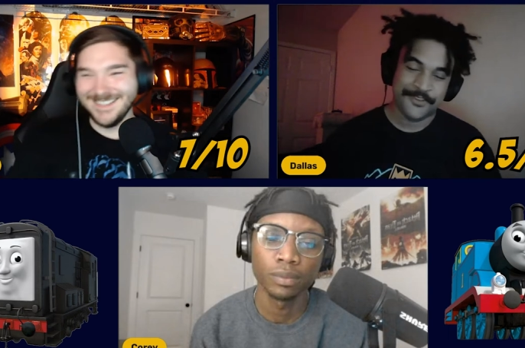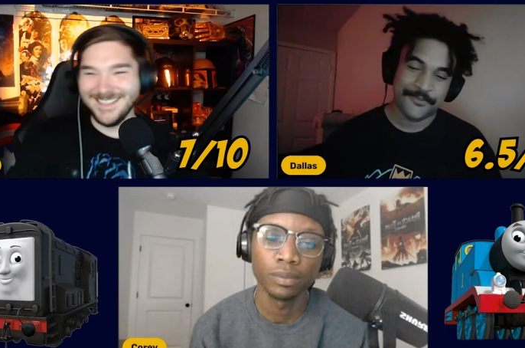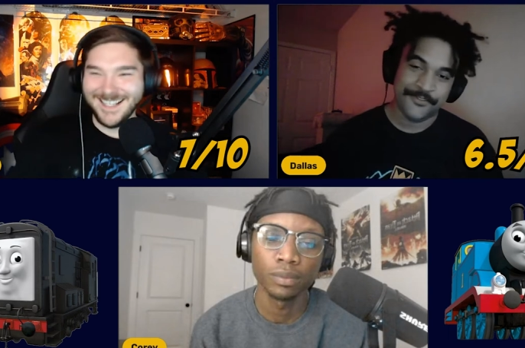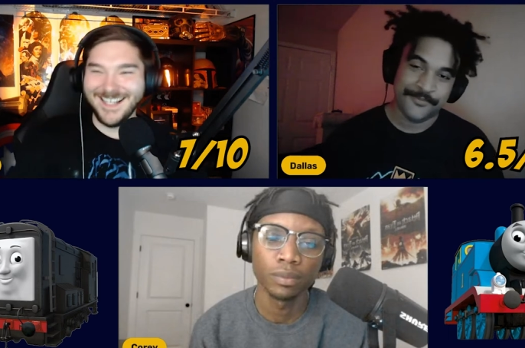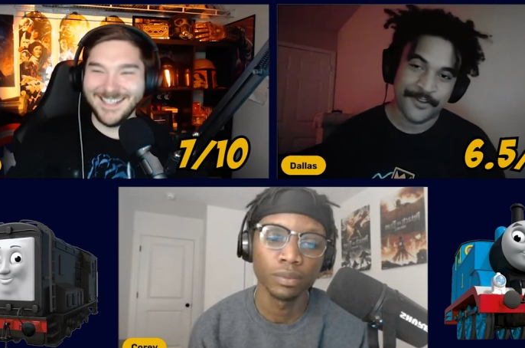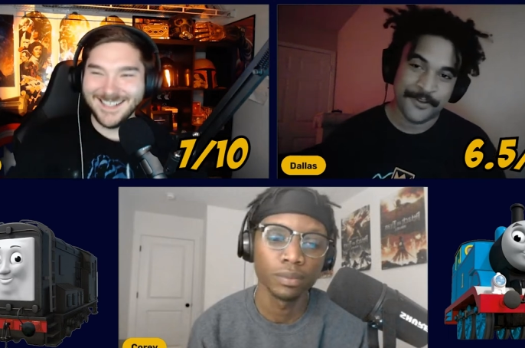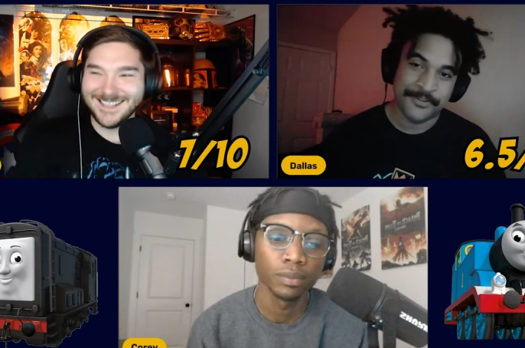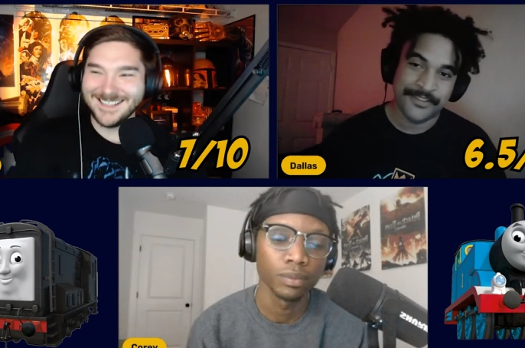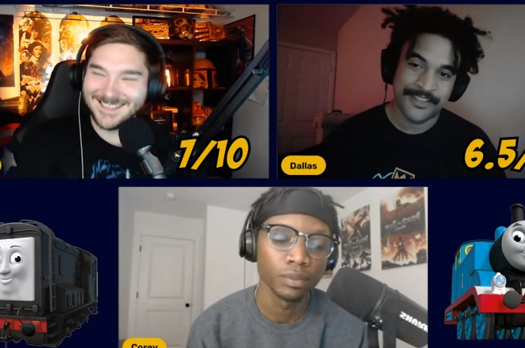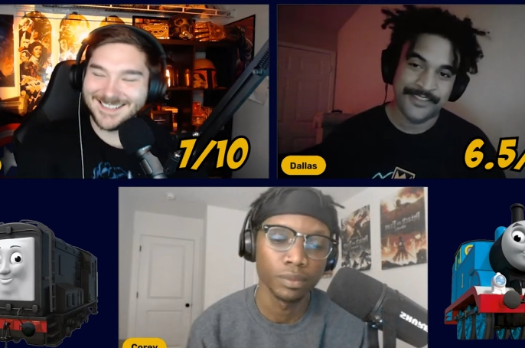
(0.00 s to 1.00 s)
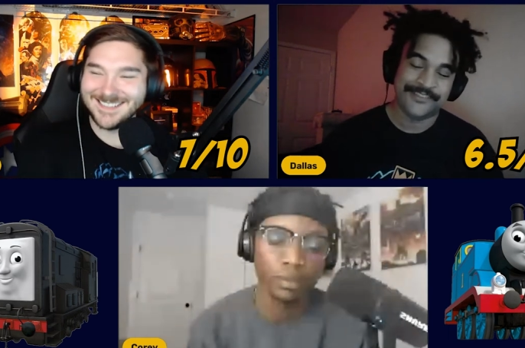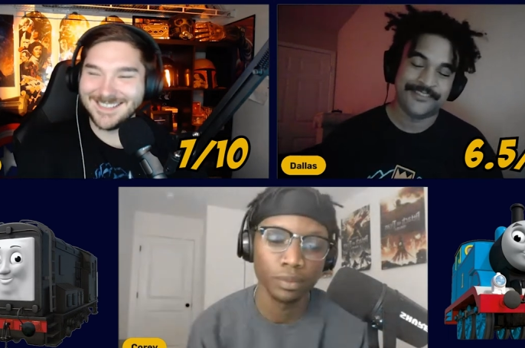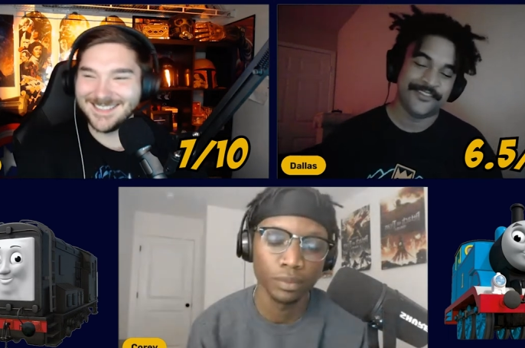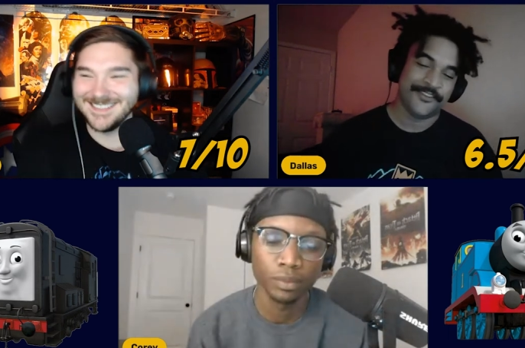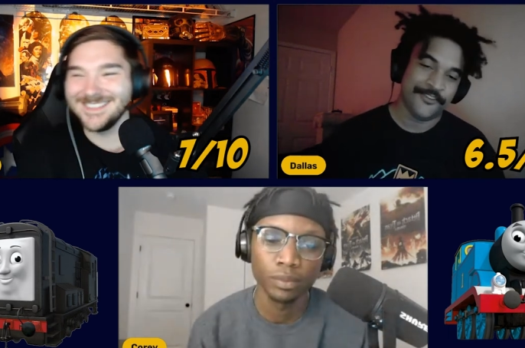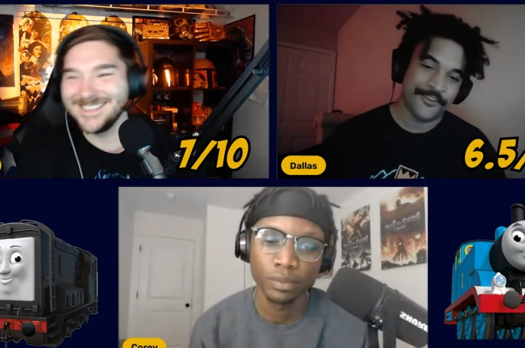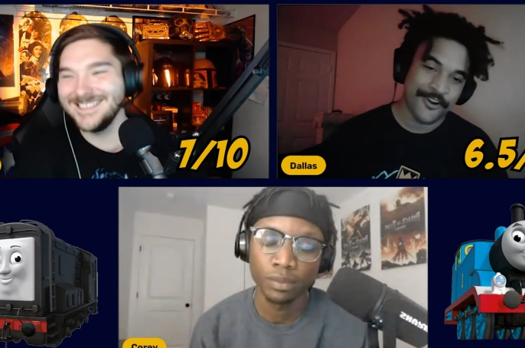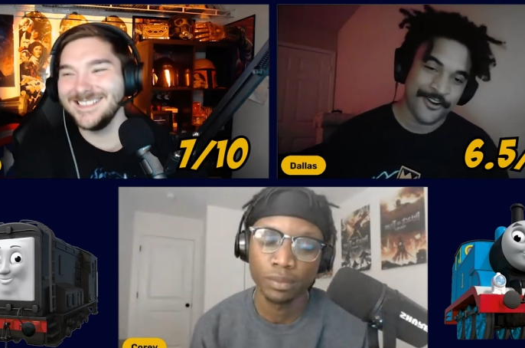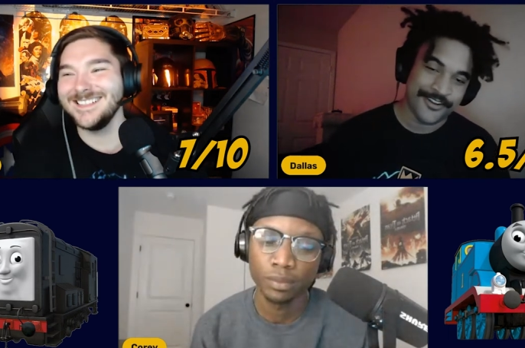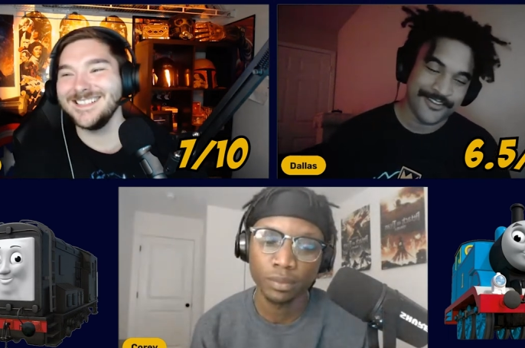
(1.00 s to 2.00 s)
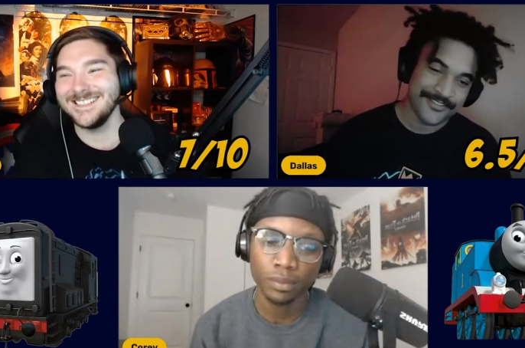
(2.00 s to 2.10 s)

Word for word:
Speaker 1: You're the yeah. fun police, you're a narc,